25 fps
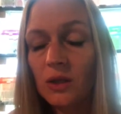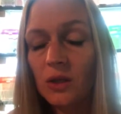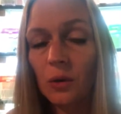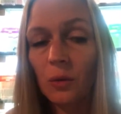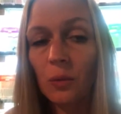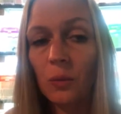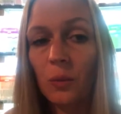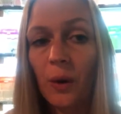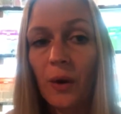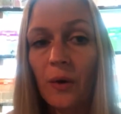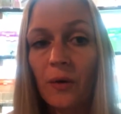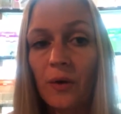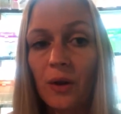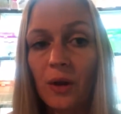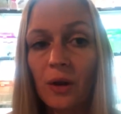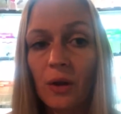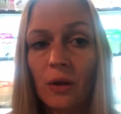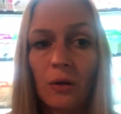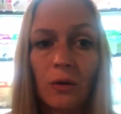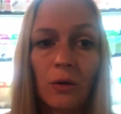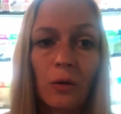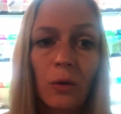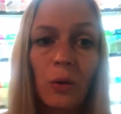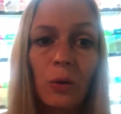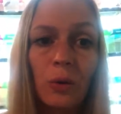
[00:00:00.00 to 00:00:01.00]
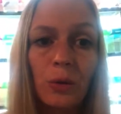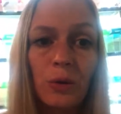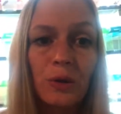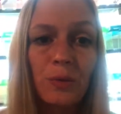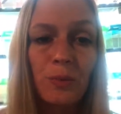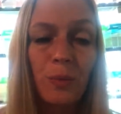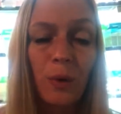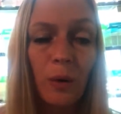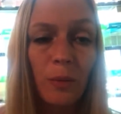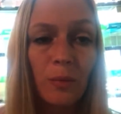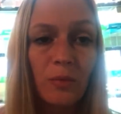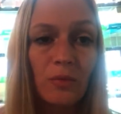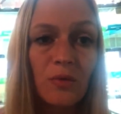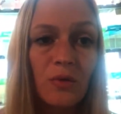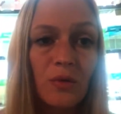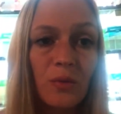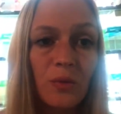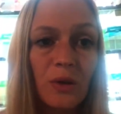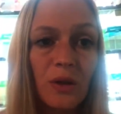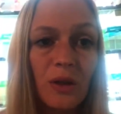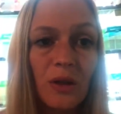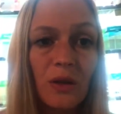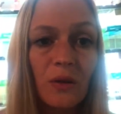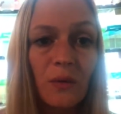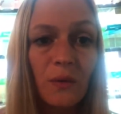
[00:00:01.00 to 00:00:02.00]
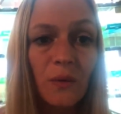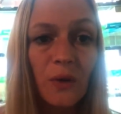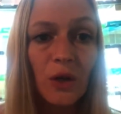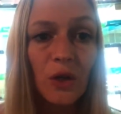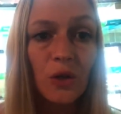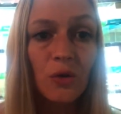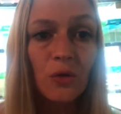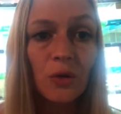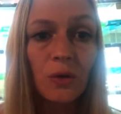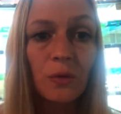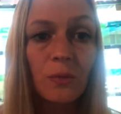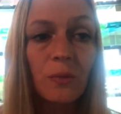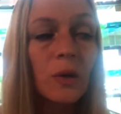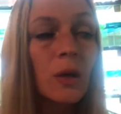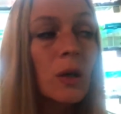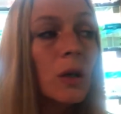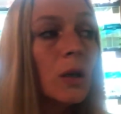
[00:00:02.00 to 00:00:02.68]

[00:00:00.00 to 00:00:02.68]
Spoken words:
to where it can cause problems within the fish room.